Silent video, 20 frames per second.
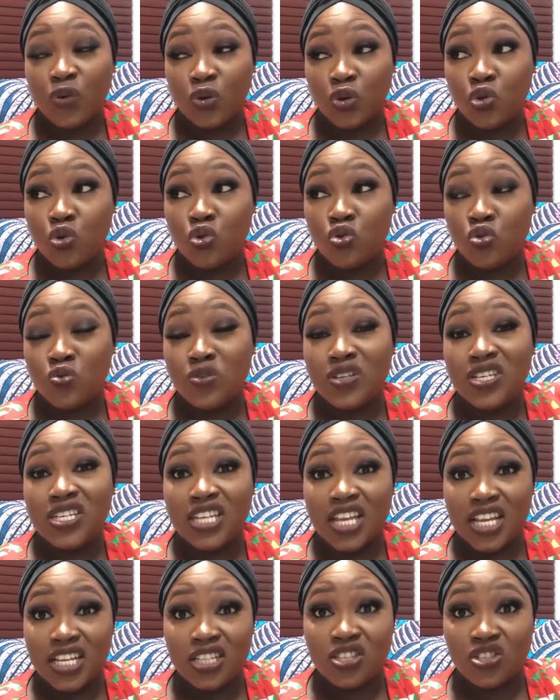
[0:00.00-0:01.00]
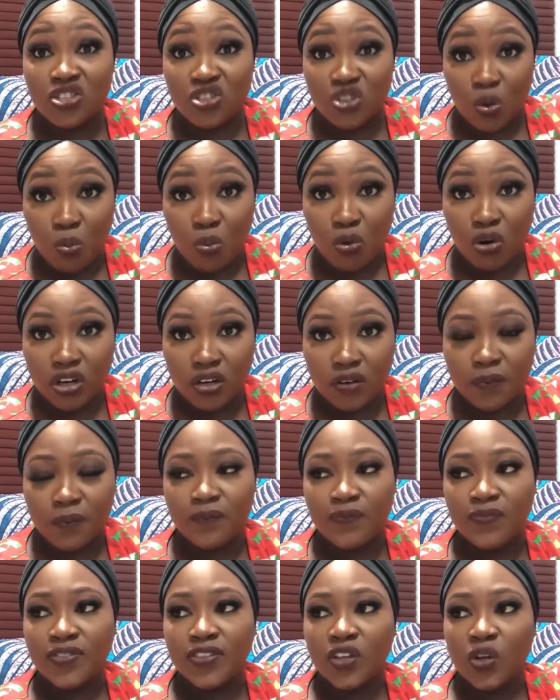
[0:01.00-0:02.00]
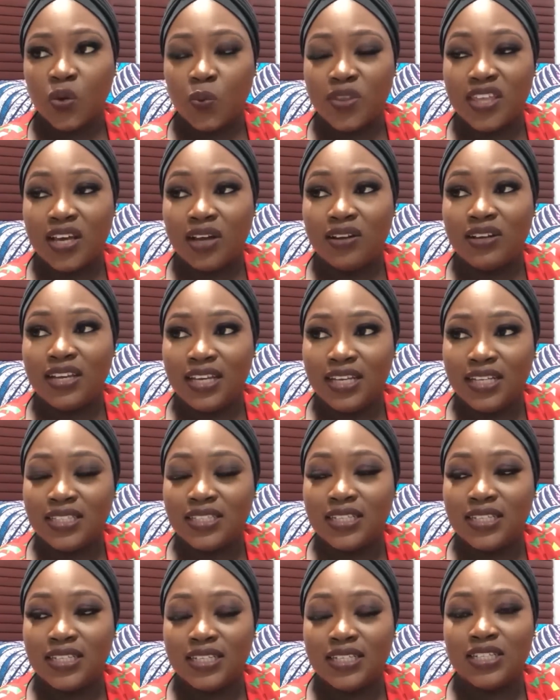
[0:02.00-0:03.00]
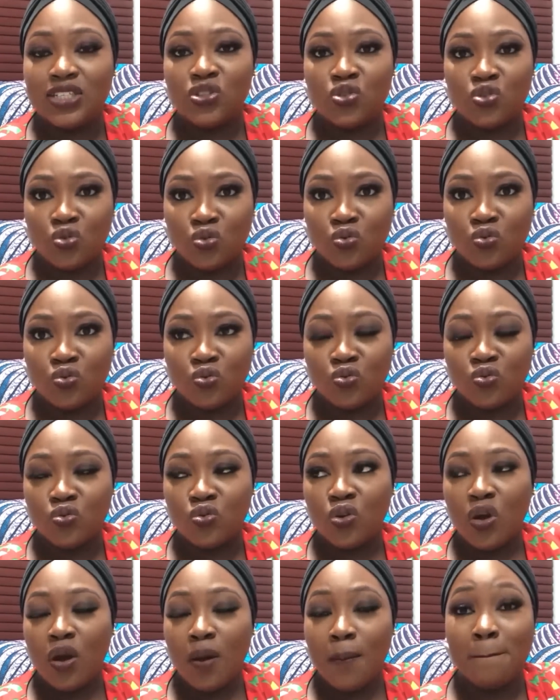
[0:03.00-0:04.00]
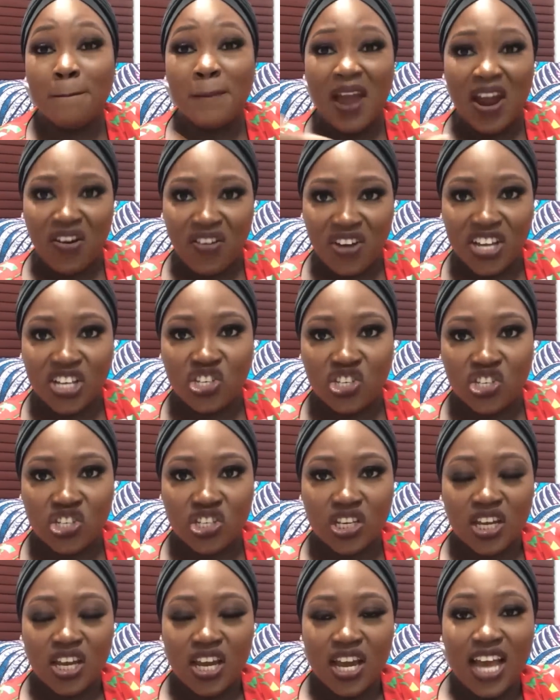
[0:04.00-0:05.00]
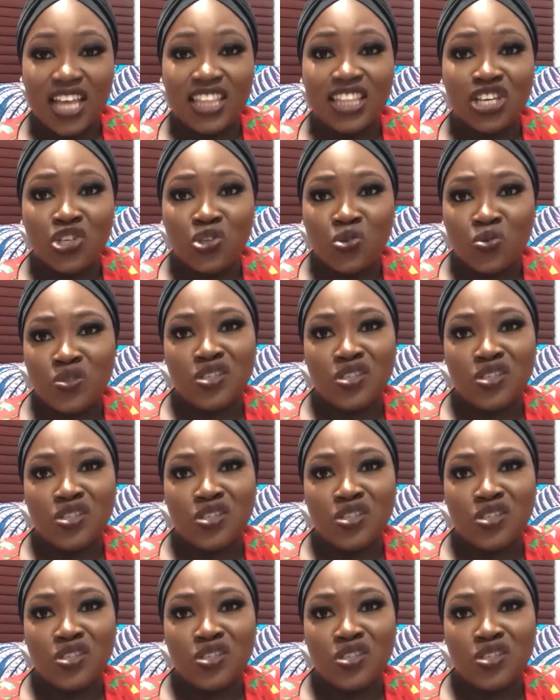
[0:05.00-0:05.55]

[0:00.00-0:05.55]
for you to date someone without it leading to marriage and then